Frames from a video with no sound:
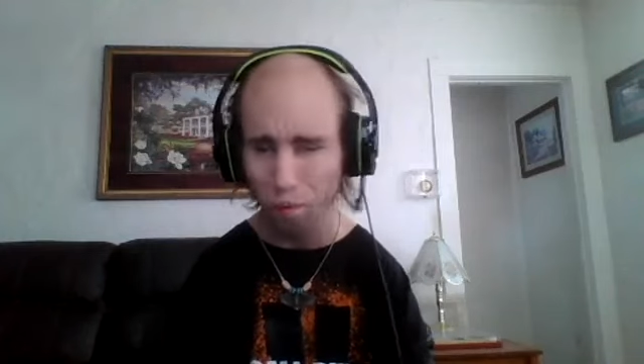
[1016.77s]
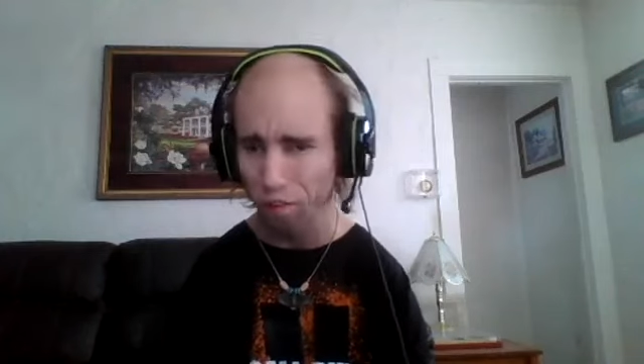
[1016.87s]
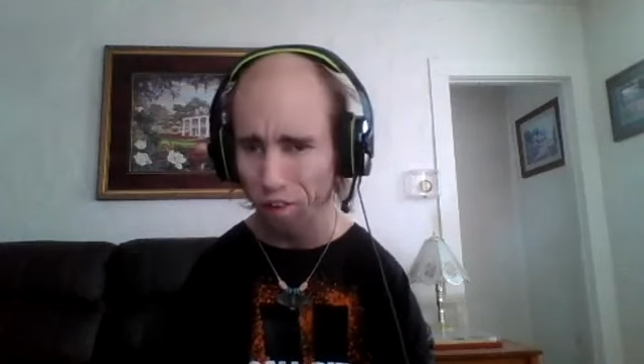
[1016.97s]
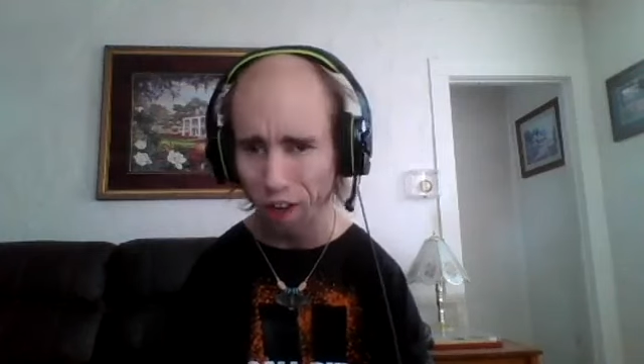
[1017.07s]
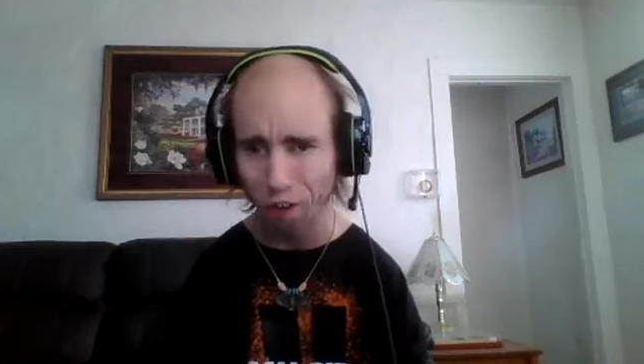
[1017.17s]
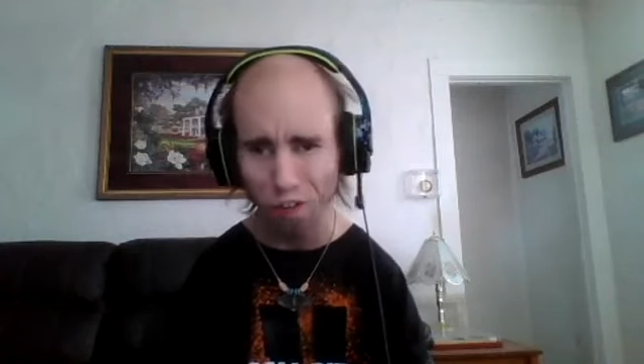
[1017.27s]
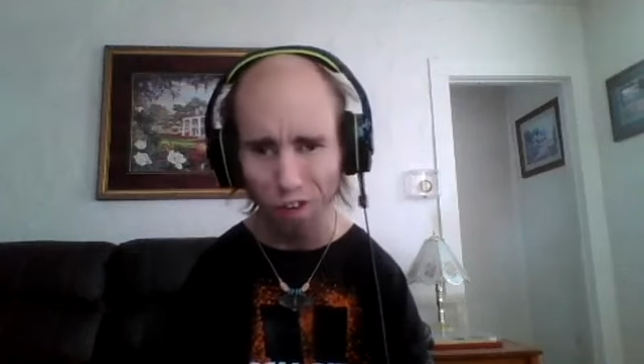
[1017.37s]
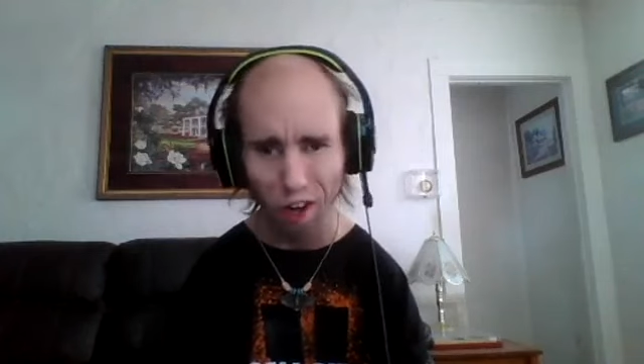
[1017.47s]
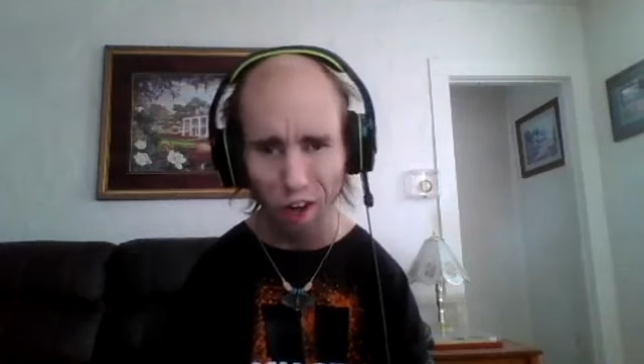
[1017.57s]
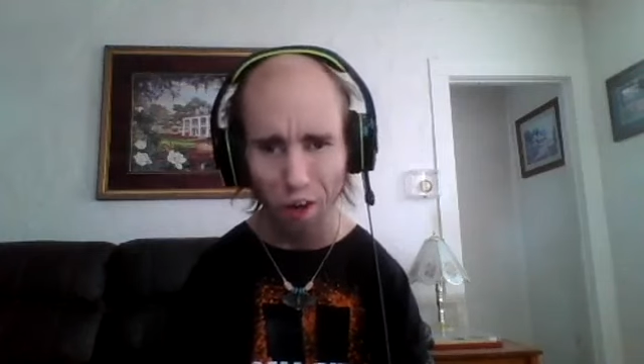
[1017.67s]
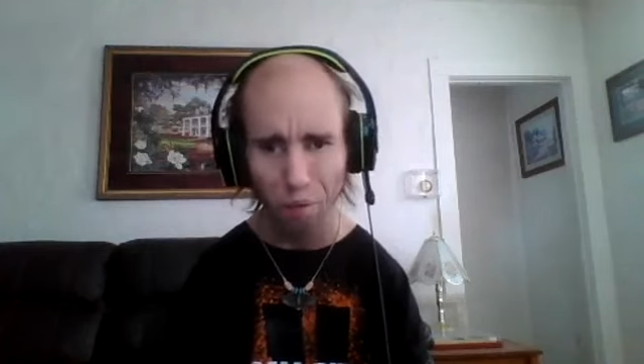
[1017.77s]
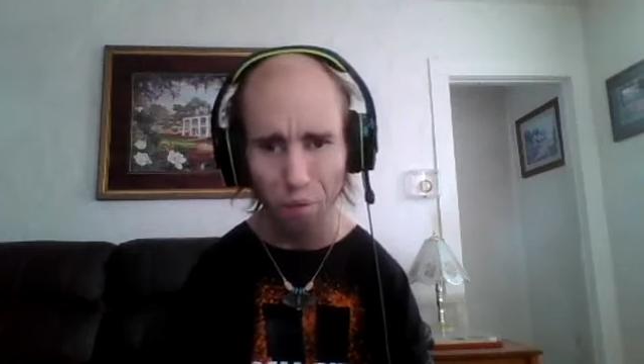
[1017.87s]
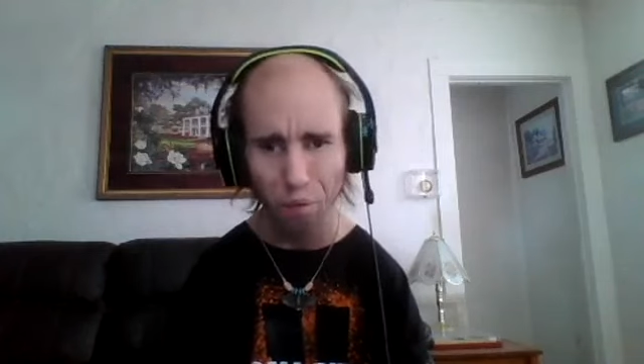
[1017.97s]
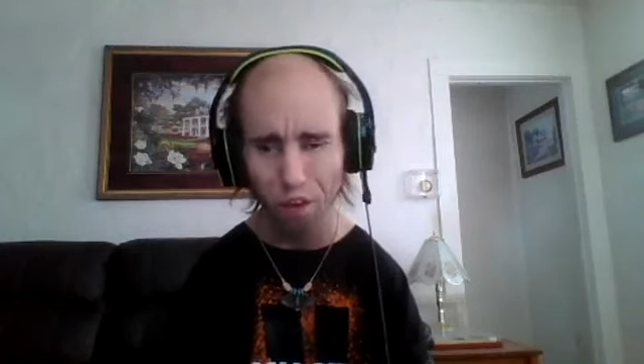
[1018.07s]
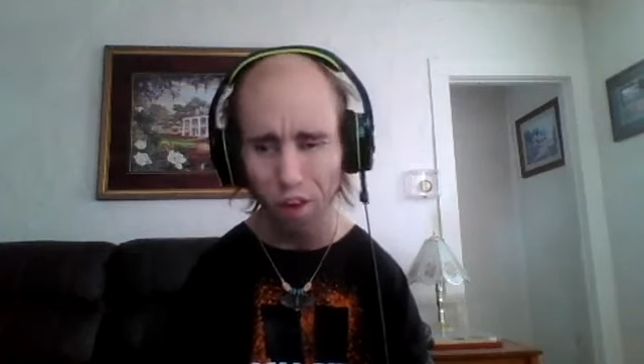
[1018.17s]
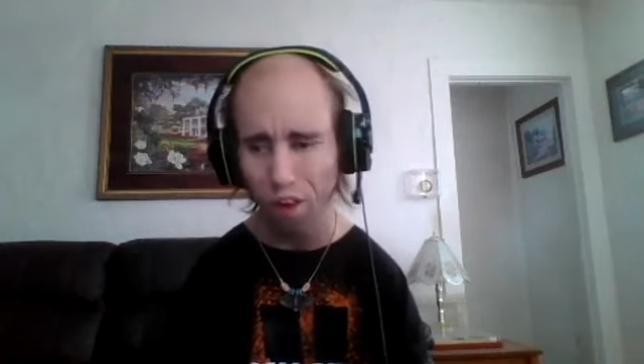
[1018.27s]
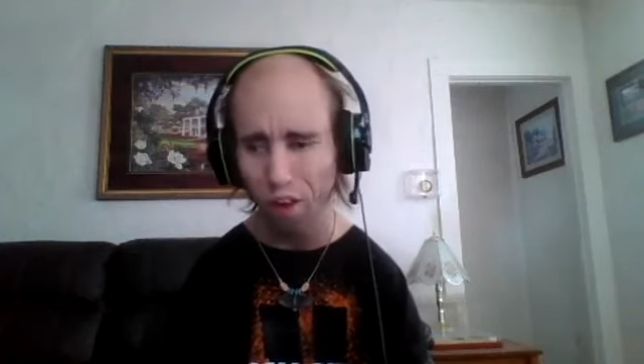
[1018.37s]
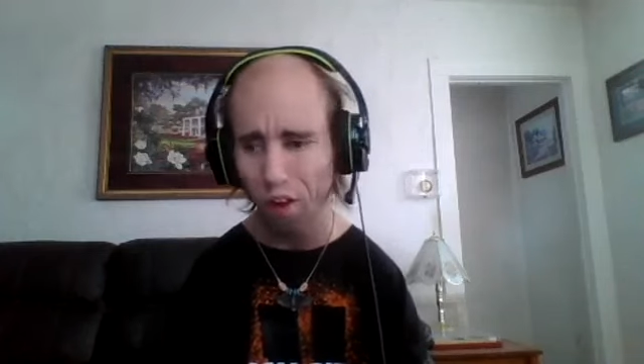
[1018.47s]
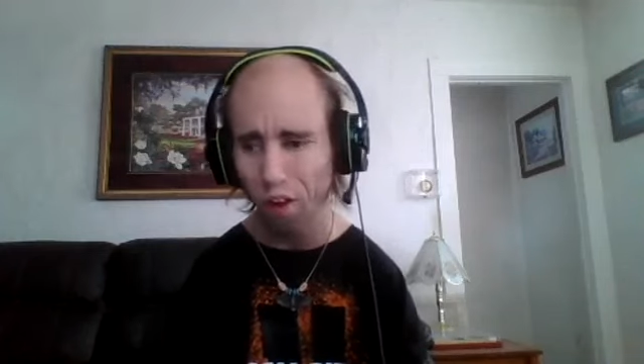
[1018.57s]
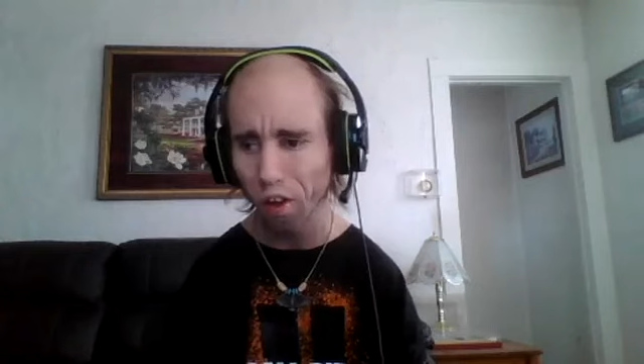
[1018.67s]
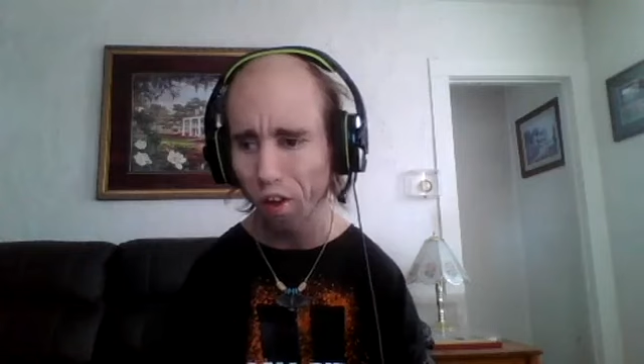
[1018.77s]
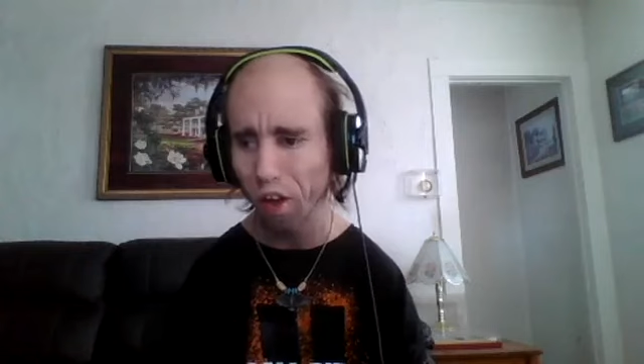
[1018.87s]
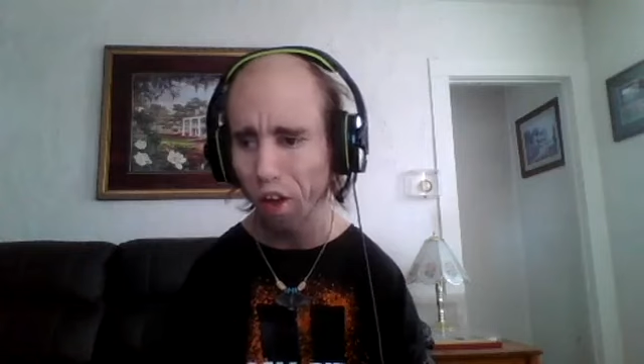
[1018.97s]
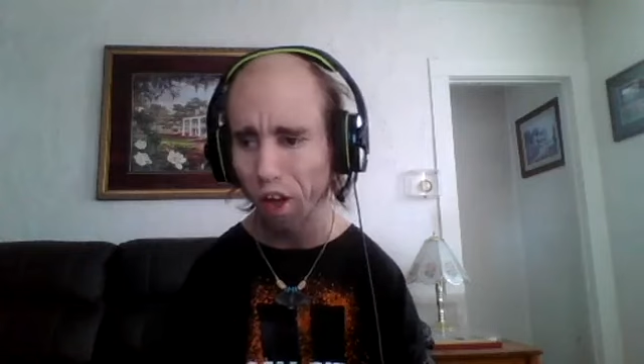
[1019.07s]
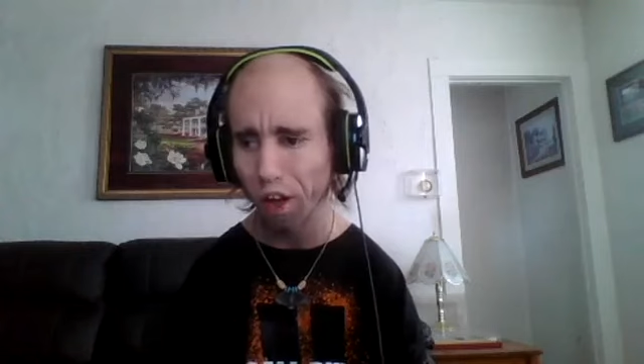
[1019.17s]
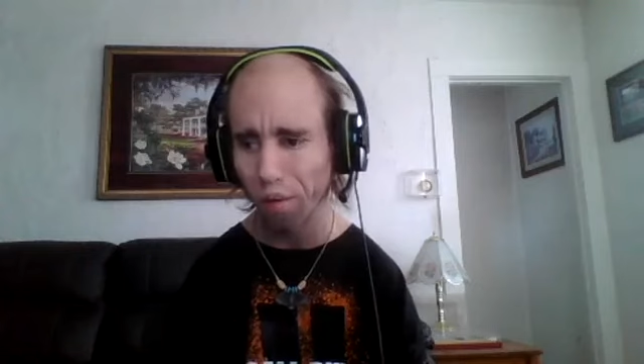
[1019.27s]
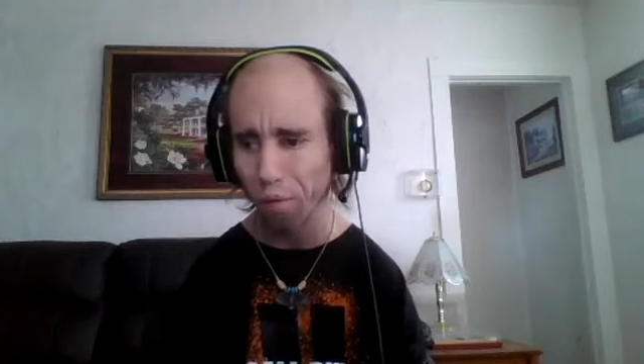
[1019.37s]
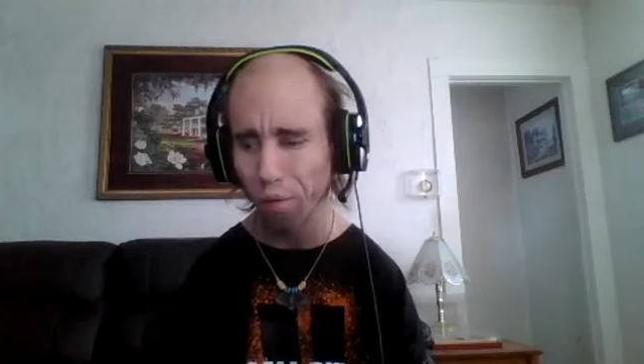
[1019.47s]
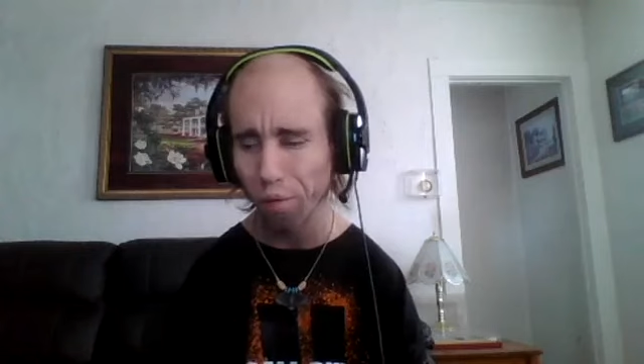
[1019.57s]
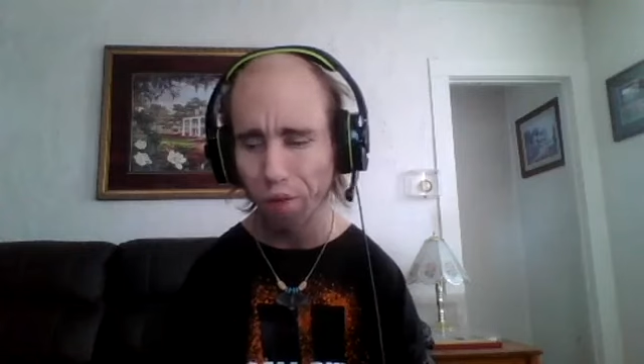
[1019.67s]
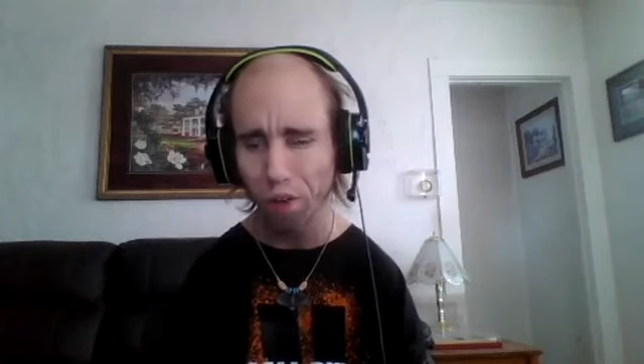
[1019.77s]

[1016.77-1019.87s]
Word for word: Soundtrap, um,